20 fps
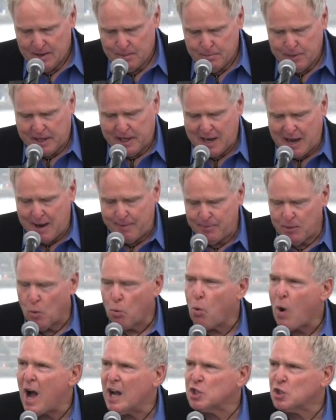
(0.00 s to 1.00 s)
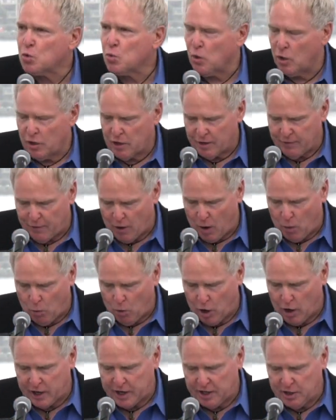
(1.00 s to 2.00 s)
became the watchword of our
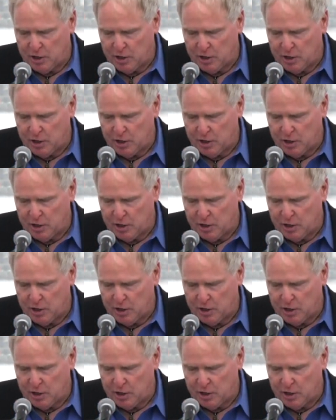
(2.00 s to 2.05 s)
work